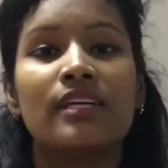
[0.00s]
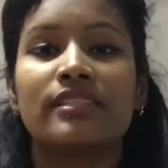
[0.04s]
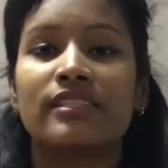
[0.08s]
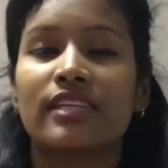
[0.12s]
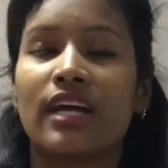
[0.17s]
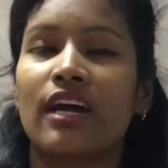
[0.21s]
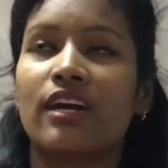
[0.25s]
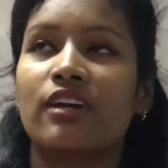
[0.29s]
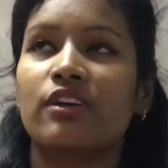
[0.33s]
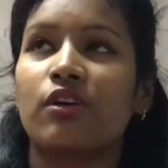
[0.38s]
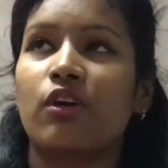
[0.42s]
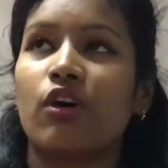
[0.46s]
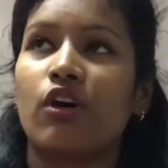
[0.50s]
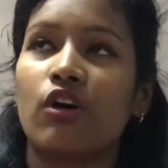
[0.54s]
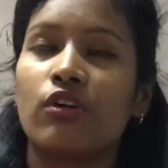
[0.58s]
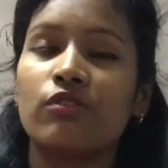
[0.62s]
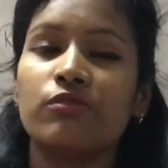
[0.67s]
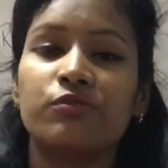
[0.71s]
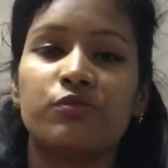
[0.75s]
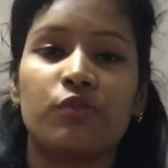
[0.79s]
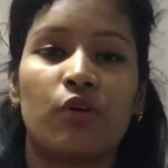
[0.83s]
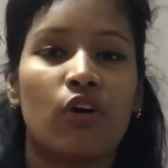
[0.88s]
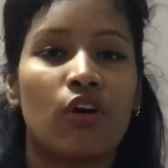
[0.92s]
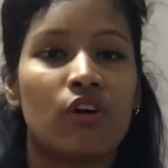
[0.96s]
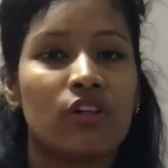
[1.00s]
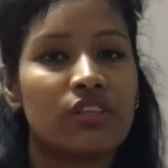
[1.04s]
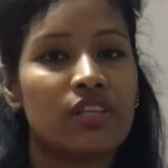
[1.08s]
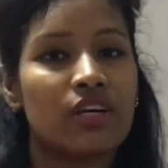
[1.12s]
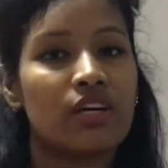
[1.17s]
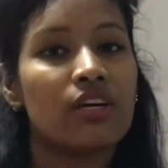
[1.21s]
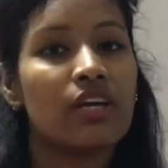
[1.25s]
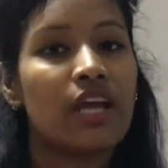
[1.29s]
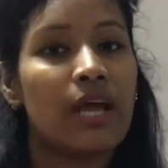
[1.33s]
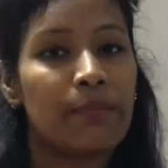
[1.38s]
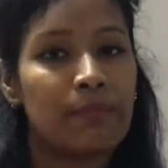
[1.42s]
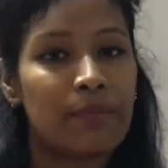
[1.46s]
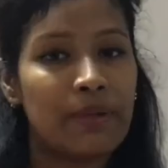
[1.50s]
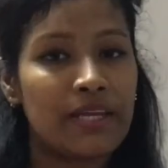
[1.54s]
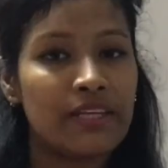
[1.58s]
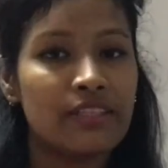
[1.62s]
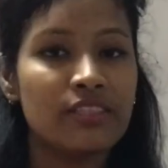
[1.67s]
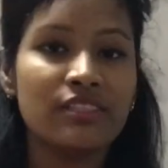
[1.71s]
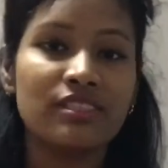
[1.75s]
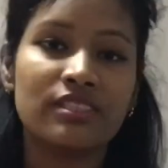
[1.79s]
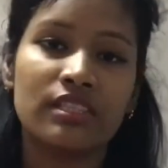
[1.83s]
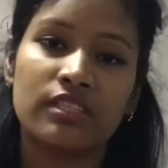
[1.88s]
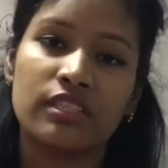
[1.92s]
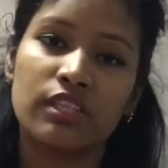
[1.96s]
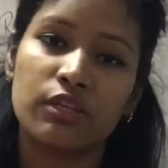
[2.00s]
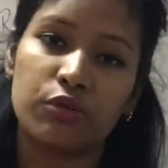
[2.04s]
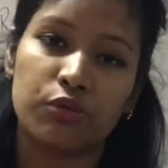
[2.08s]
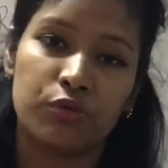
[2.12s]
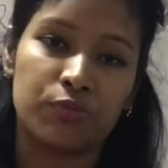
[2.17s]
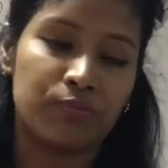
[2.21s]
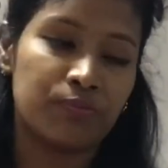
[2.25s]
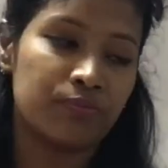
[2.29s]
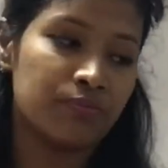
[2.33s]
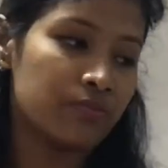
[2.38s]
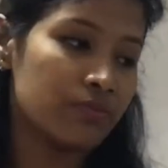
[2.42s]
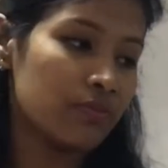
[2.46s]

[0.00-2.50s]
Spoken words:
turn off all the appliances in the room.